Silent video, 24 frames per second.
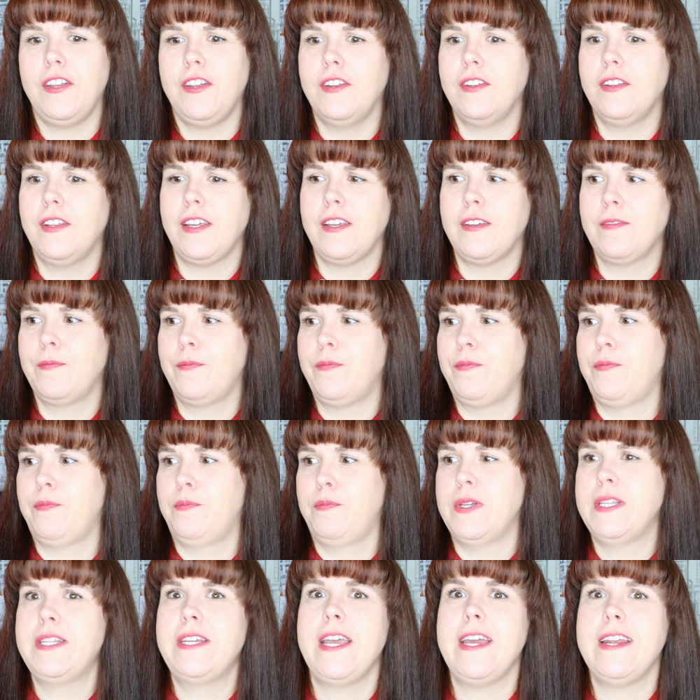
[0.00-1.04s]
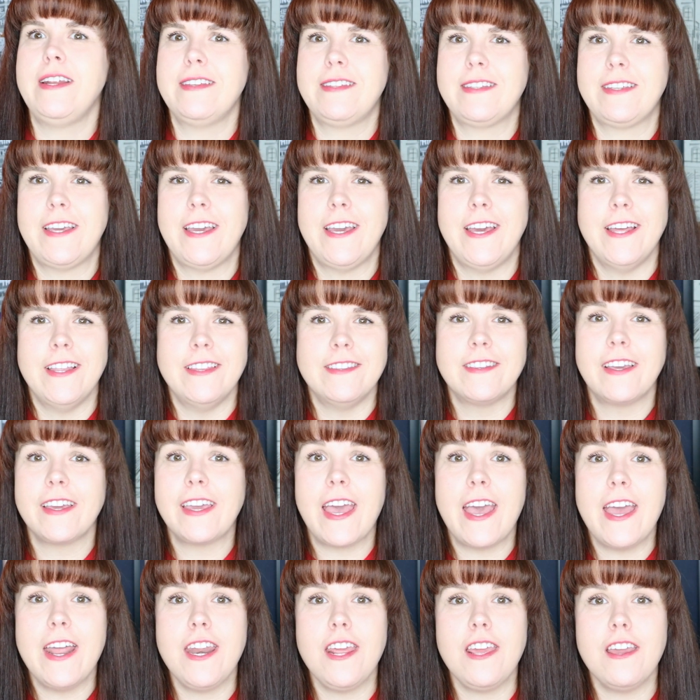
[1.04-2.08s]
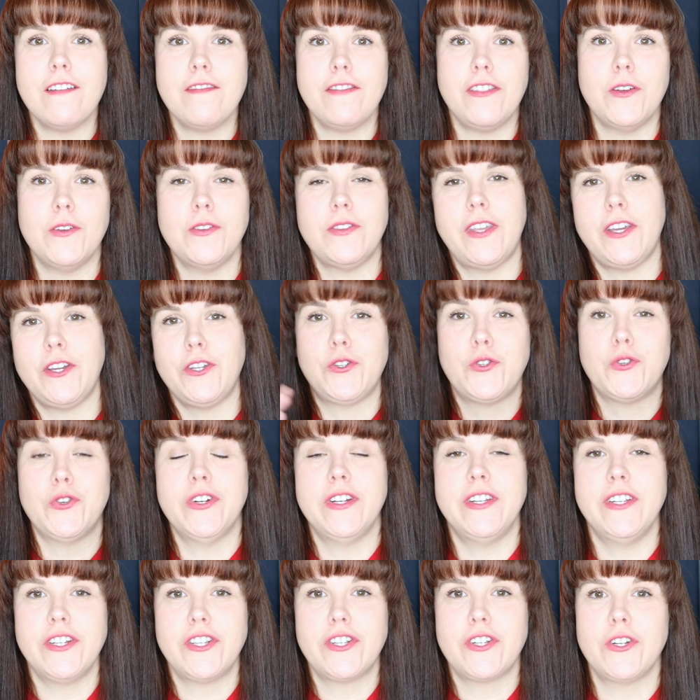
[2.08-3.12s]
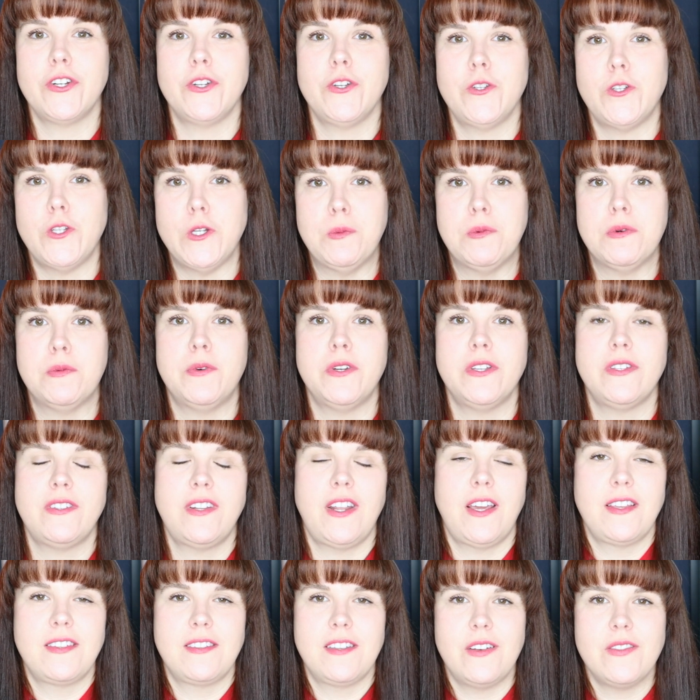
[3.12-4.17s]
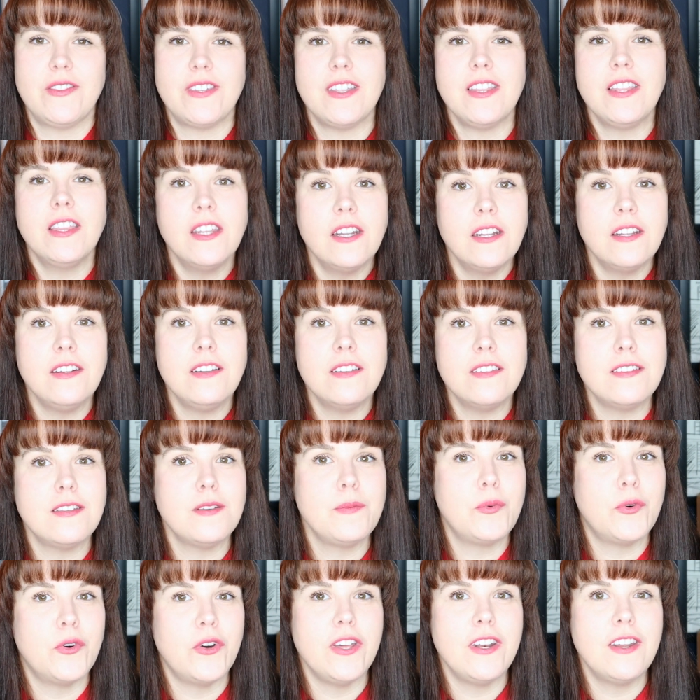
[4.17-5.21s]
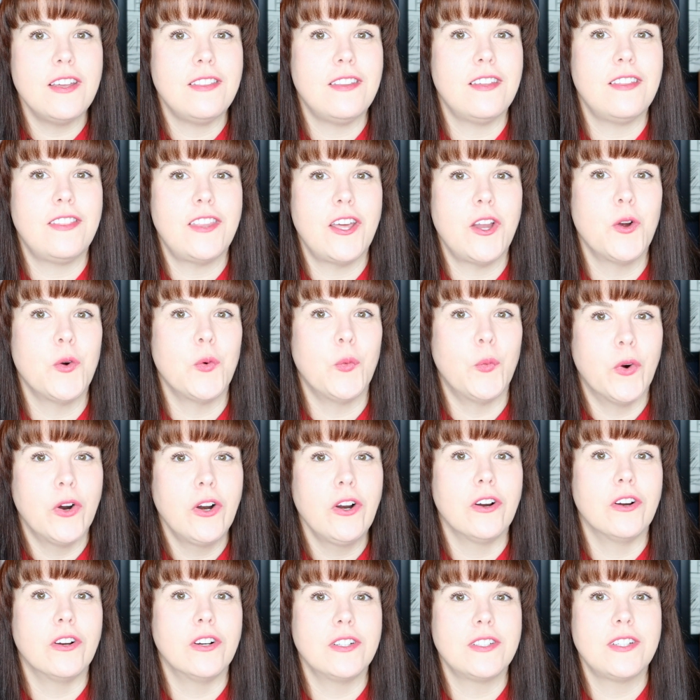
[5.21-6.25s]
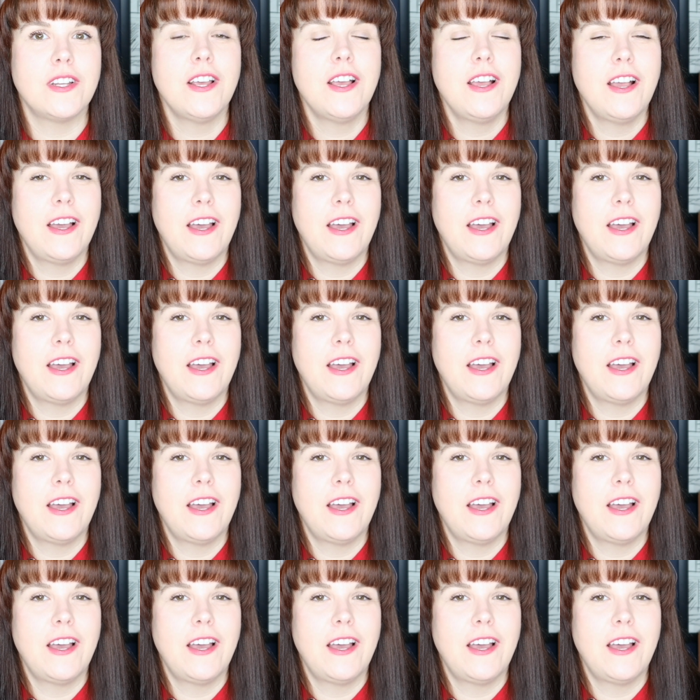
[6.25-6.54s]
like potato skins, like any of those like traditional Super Bowl snacks? And I was a little disappointed that there weren't.